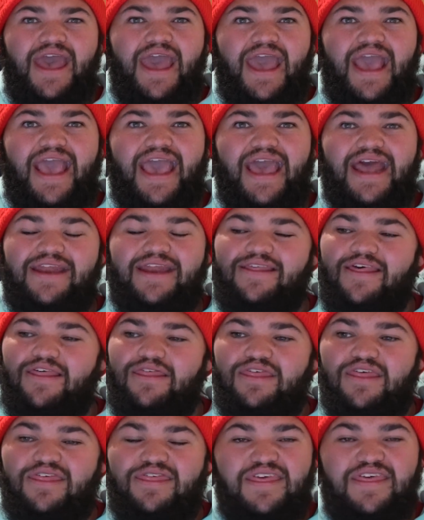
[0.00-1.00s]
And
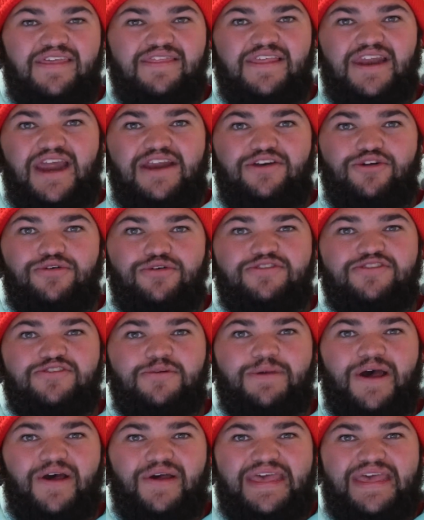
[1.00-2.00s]
the thing that I noticed
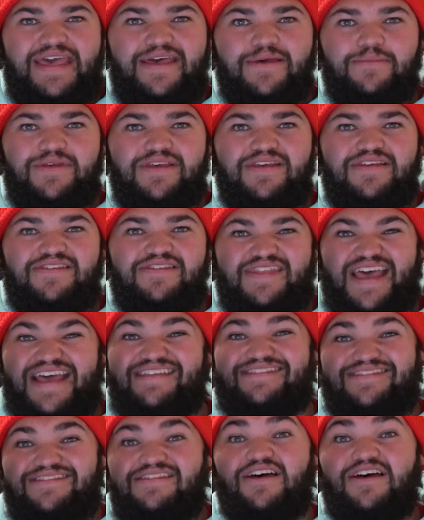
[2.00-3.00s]
about him is
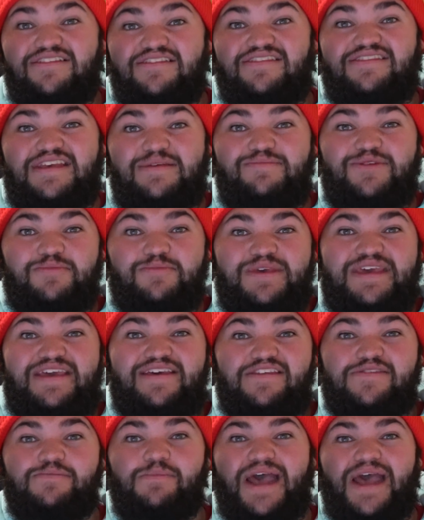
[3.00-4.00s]
that does seem to be
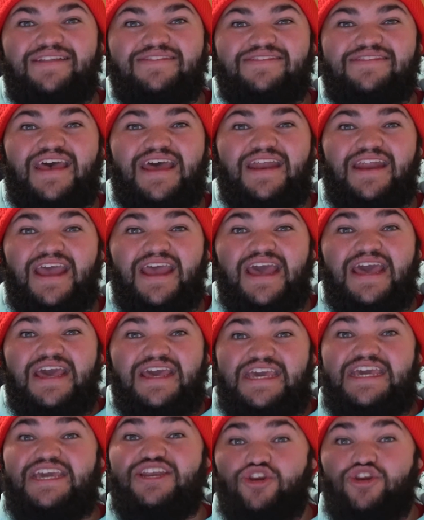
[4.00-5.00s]
his mindset.
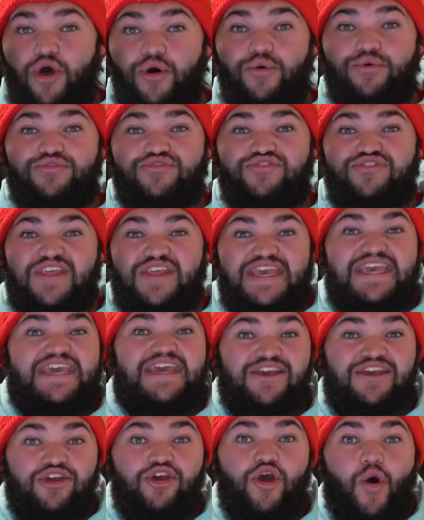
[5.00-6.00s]
He knows that
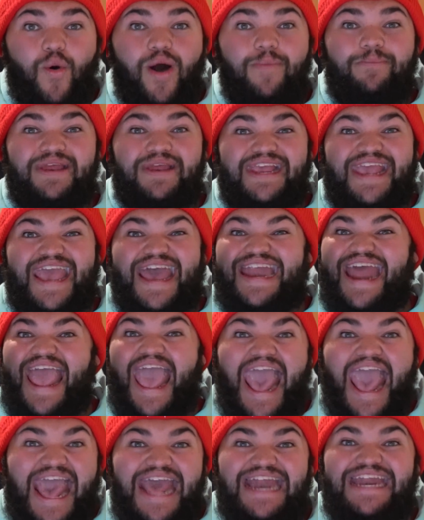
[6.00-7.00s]
he can go up and get
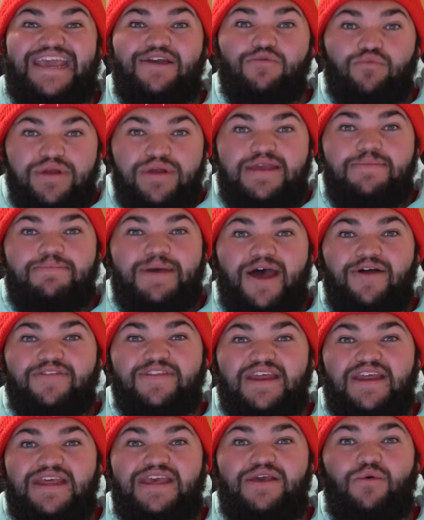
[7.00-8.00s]
any
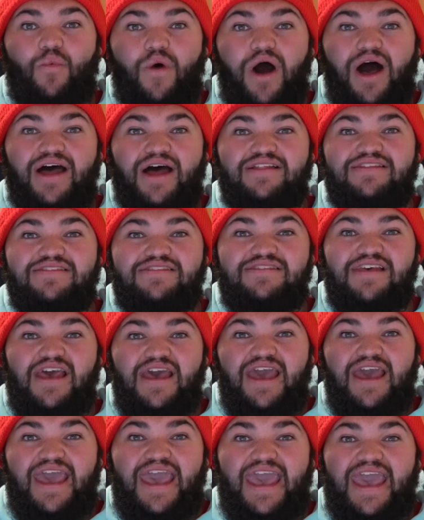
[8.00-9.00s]
rebound that he wants,
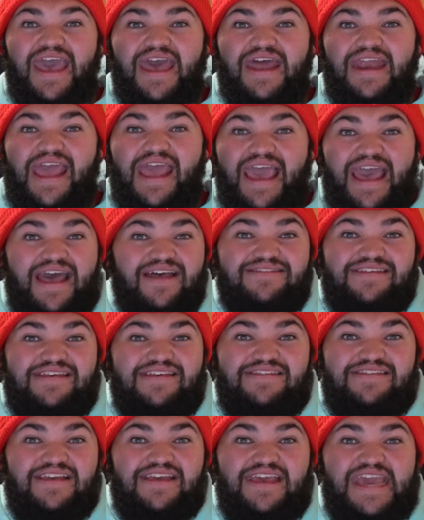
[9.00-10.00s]
and as
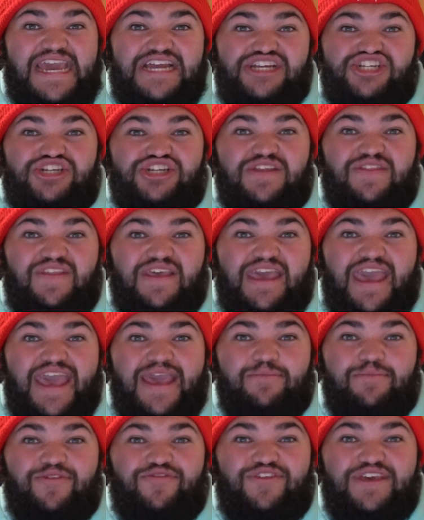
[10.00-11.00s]
he's engaged in the
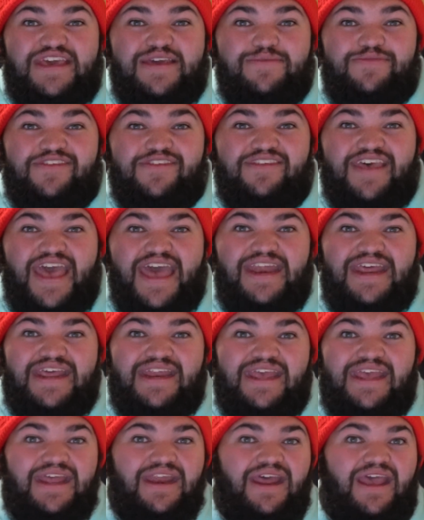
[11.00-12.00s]
game, if he keeps his head
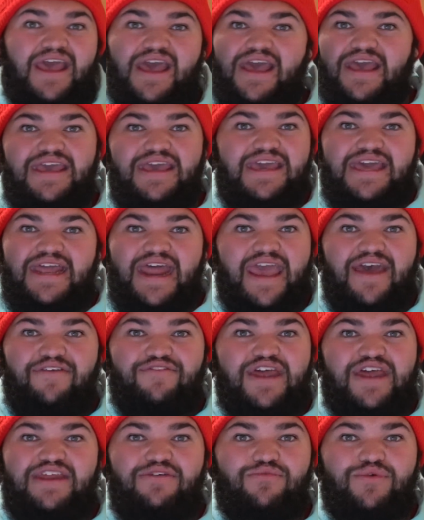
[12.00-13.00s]
in it, he can
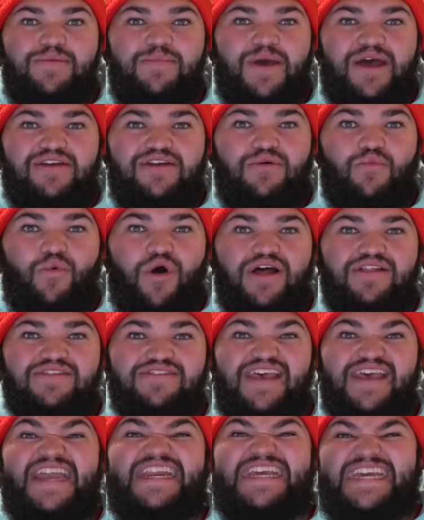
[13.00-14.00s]
have any rebound he
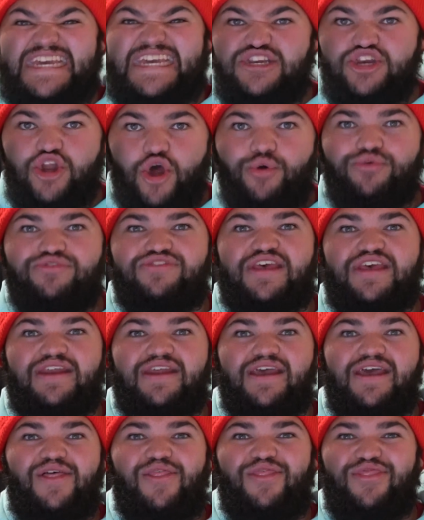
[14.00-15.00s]
wants, and he knows it.
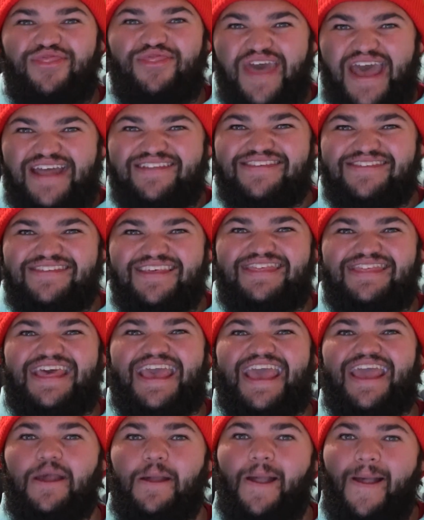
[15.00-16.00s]
That's the
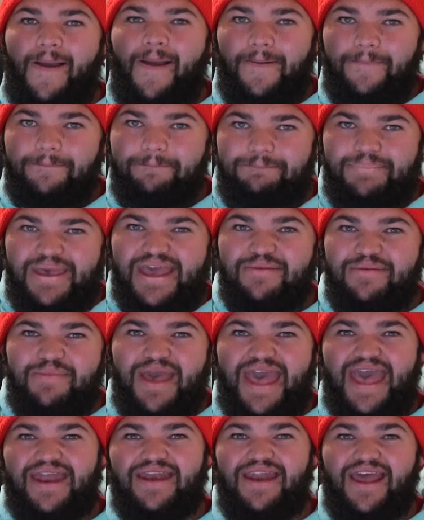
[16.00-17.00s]
thing. Big
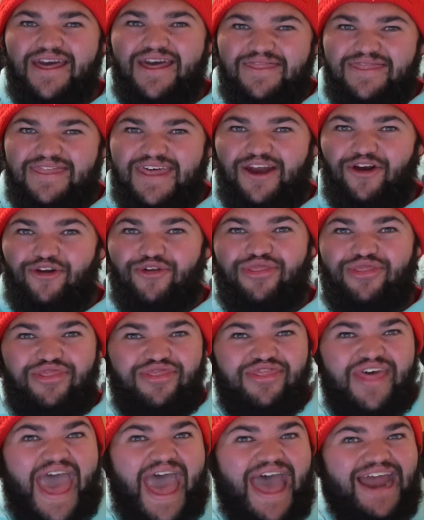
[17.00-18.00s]
men that are
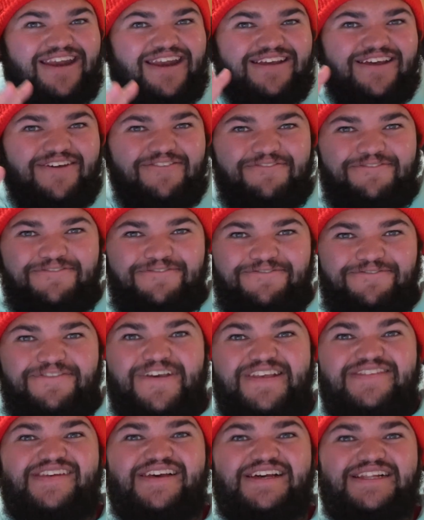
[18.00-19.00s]
that
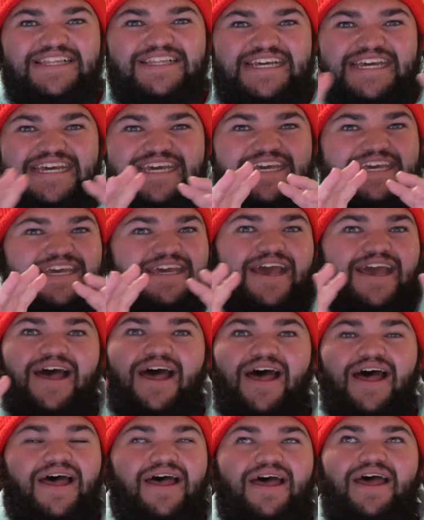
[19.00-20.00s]
physically
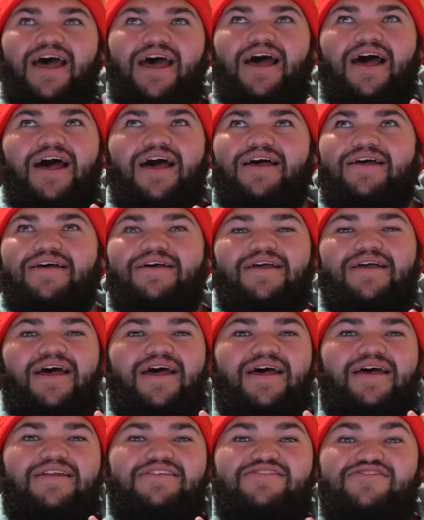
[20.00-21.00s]

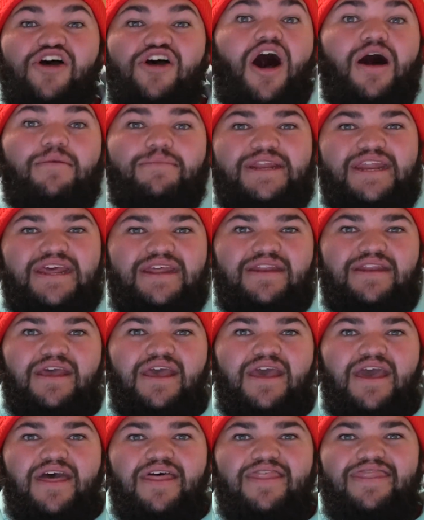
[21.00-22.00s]
dominant,
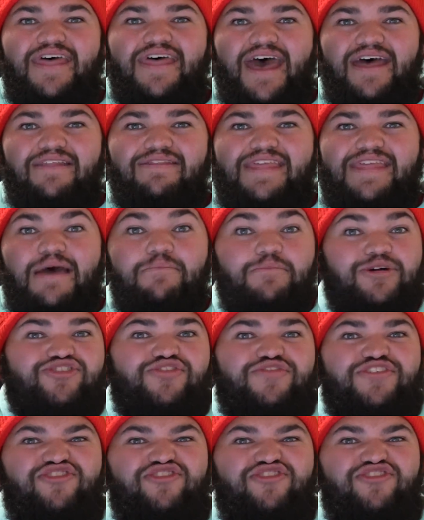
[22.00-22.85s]
that much of a